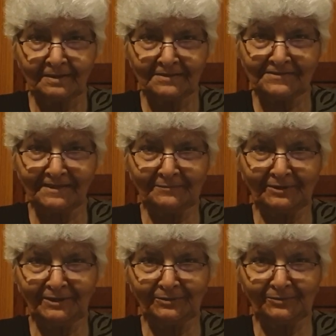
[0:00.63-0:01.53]

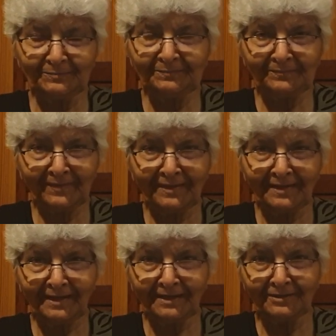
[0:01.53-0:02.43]
Assalamu alaikum
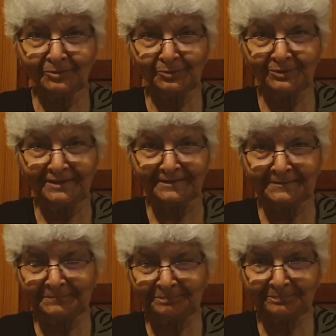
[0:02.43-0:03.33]
and a good day.
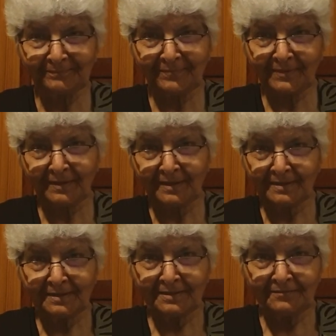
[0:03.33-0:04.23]

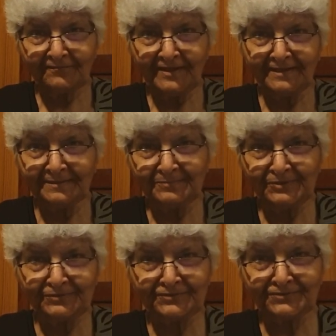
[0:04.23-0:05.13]
Welcome
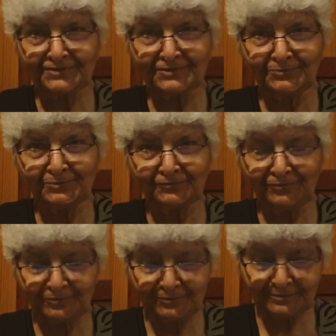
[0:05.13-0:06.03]
to History
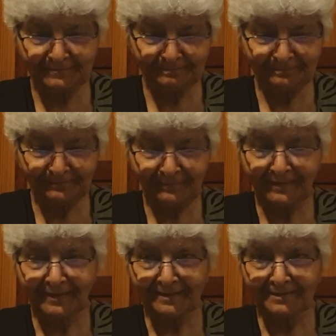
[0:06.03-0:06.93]
204,
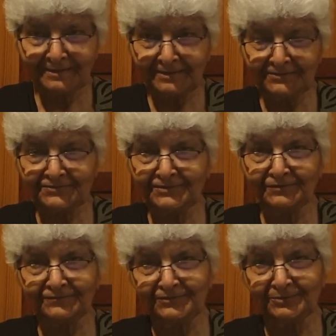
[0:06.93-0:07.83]
History
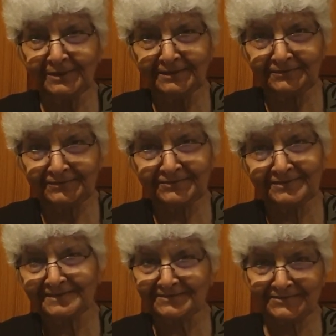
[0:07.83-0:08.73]
of the United
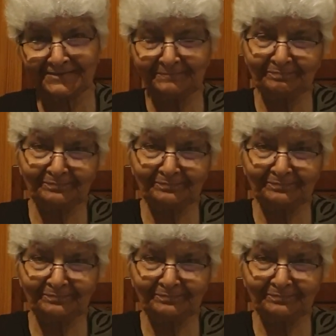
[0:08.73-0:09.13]
States.